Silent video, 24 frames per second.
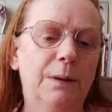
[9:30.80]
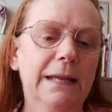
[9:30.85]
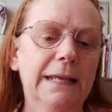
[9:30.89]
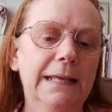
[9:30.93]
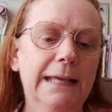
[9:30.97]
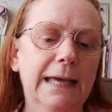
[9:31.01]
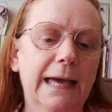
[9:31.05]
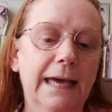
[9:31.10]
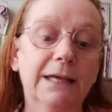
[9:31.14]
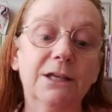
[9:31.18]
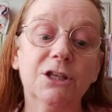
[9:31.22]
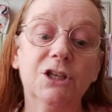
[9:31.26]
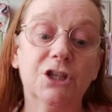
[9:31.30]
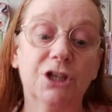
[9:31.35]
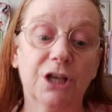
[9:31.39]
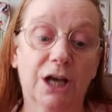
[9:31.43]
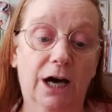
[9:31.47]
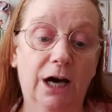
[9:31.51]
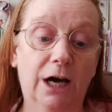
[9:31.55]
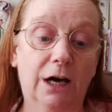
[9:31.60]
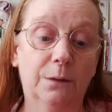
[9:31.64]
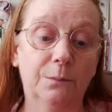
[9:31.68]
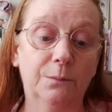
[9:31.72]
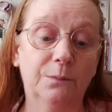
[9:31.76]
applique
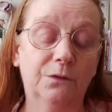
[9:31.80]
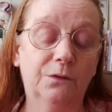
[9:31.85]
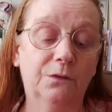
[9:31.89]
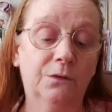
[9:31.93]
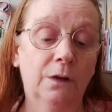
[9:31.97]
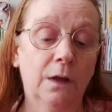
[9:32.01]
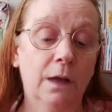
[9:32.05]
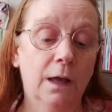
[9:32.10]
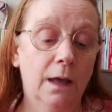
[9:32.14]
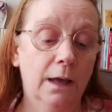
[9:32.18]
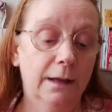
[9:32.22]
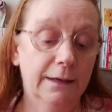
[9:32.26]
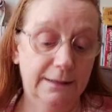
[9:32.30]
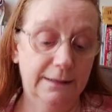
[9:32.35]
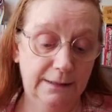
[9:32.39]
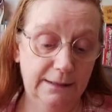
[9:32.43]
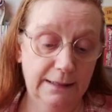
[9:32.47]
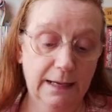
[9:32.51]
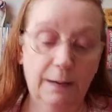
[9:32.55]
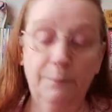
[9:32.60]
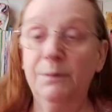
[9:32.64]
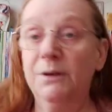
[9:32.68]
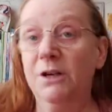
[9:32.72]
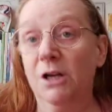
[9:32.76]
sharps,
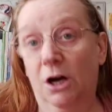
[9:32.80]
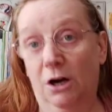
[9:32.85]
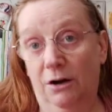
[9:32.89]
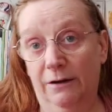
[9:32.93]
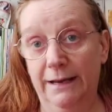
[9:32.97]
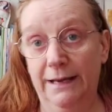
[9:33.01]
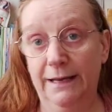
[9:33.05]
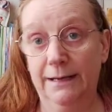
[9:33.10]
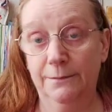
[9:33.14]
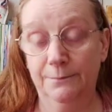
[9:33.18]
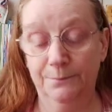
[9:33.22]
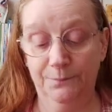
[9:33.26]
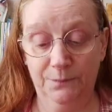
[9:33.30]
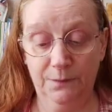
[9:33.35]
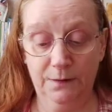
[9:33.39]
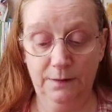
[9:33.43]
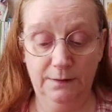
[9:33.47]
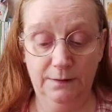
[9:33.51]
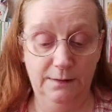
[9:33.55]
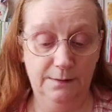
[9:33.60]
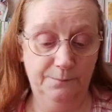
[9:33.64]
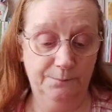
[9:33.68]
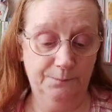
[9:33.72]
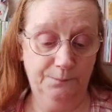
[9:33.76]
number 9.
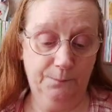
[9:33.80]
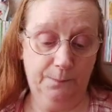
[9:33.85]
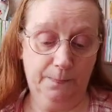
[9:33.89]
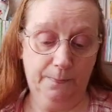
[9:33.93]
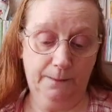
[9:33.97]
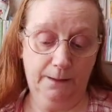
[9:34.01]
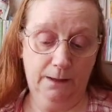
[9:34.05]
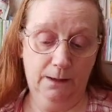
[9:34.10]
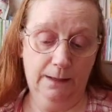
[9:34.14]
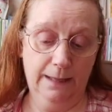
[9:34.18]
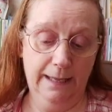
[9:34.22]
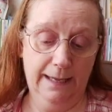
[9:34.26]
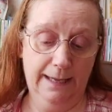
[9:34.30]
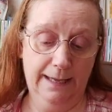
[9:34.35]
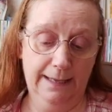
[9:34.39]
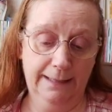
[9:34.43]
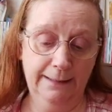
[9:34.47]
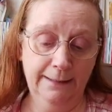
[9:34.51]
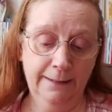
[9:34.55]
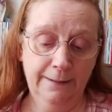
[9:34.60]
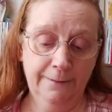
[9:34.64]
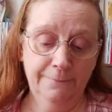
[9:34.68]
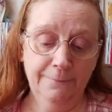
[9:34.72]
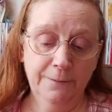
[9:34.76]

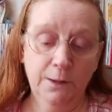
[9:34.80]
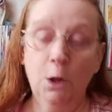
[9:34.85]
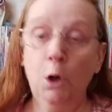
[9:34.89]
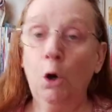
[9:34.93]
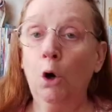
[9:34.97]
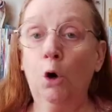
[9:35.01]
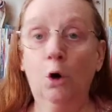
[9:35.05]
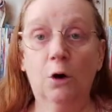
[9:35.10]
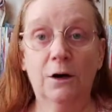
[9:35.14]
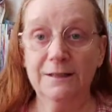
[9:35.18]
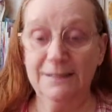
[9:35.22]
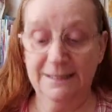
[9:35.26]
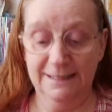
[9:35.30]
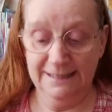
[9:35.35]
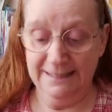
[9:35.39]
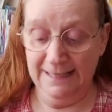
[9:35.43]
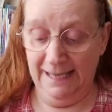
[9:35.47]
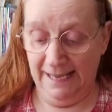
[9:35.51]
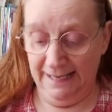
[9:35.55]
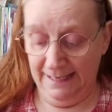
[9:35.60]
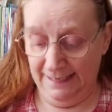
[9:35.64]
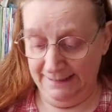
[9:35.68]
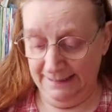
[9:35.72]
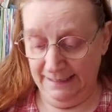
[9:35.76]
Okay, or as I
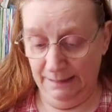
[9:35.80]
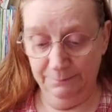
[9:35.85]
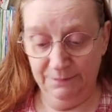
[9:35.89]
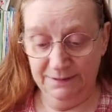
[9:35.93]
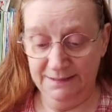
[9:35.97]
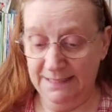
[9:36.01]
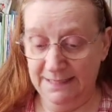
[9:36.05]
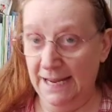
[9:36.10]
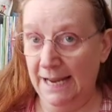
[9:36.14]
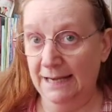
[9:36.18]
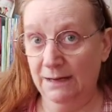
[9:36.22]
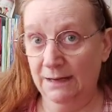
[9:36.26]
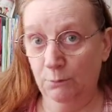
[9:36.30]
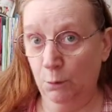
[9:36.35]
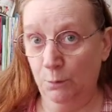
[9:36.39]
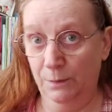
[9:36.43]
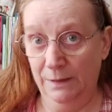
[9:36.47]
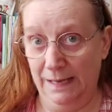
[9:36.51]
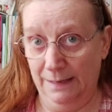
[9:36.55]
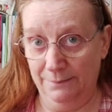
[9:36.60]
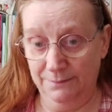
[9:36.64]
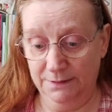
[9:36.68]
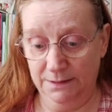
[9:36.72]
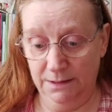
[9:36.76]
say, a number 10 will
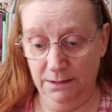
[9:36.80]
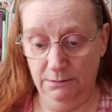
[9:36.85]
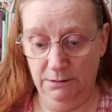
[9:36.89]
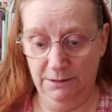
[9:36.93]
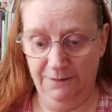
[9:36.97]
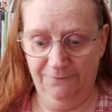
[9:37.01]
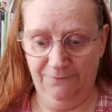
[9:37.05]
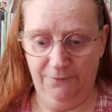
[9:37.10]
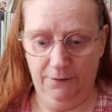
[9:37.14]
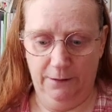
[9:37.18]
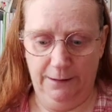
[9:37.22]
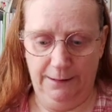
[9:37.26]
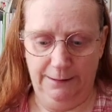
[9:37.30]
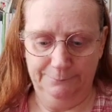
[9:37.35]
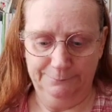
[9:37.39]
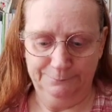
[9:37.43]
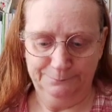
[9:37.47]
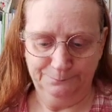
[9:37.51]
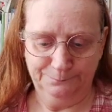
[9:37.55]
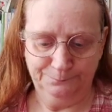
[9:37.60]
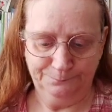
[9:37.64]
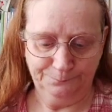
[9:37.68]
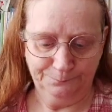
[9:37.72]
be absolutely fine.